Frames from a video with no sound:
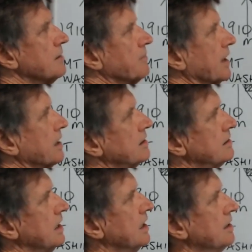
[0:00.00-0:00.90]
But
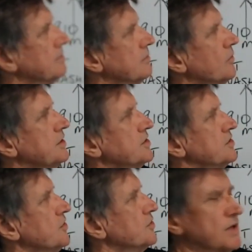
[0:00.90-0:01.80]
we just
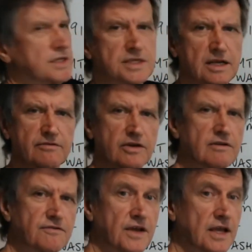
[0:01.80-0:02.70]
use one significant
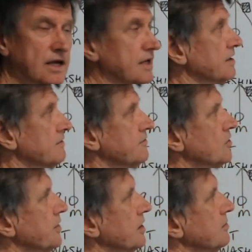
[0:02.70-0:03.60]
figure in the
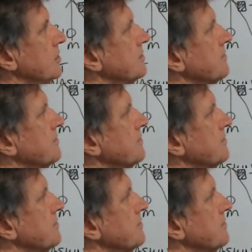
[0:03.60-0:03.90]
formula book.